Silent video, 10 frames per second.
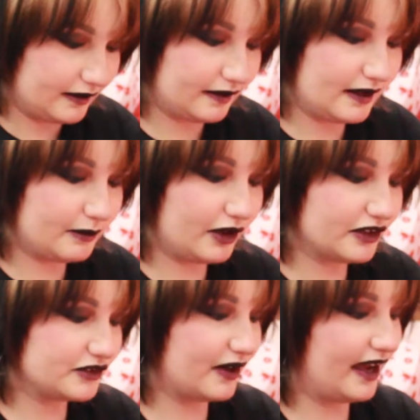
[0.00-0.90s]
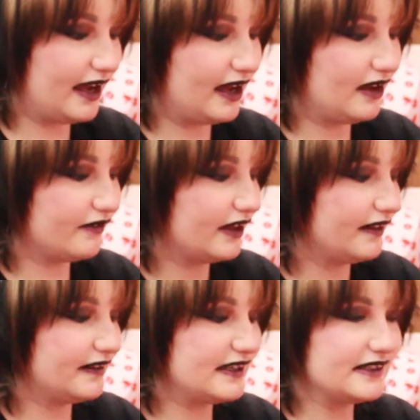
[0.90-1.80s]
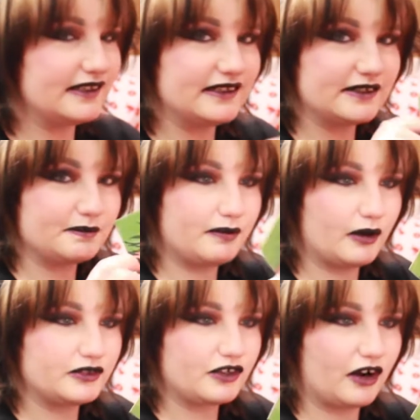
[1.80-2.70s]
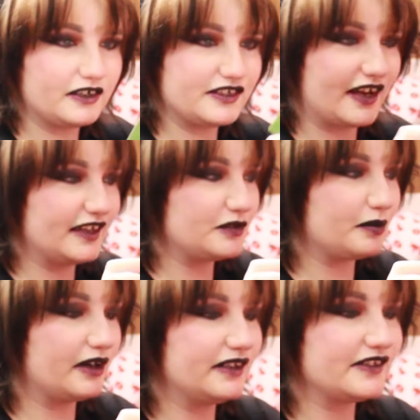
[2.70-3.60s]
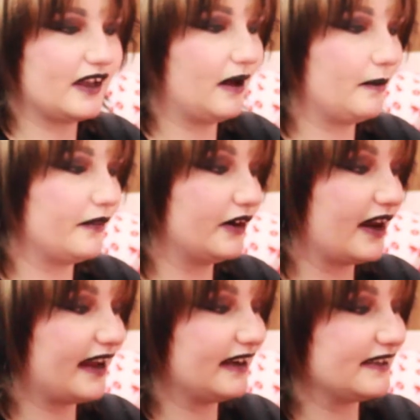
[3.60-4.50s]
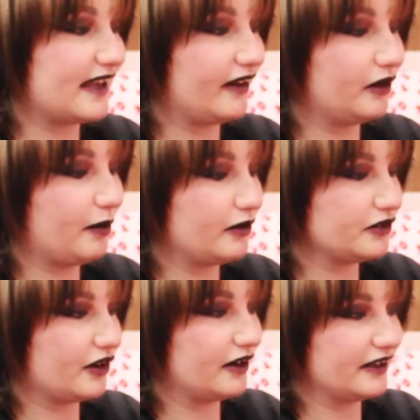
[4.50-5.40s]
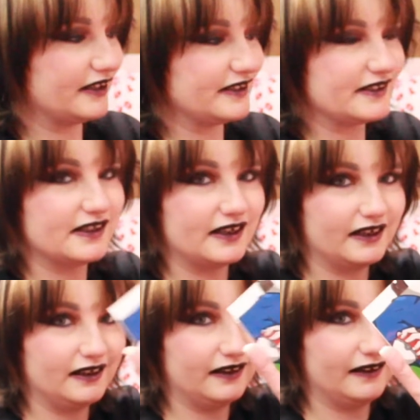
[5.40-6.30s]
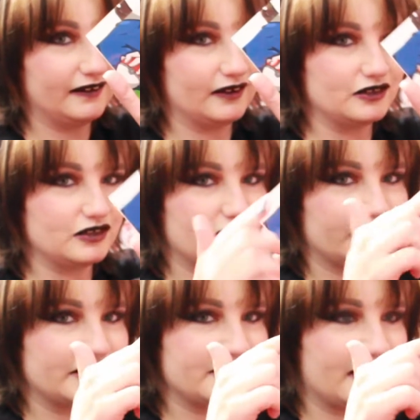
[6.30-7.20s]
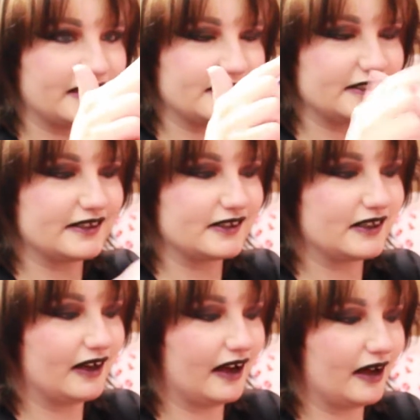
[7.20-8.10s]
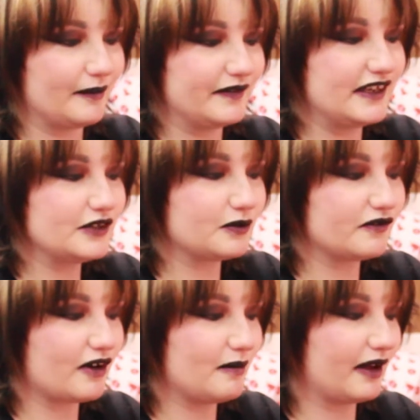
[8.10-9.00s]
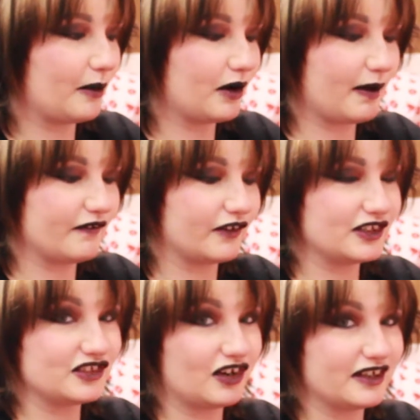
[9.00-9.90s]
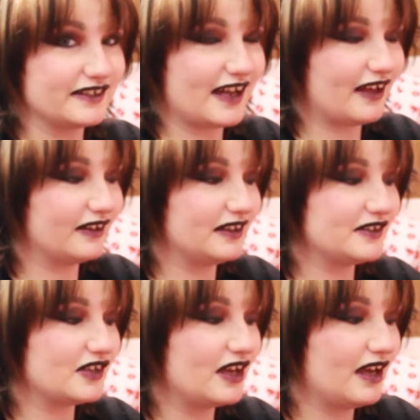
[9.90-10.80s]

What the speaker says: Then we also have these postcard size prints. They're not exactly postcard because they're 2 different sizes. These were from like one of my first artist alleys.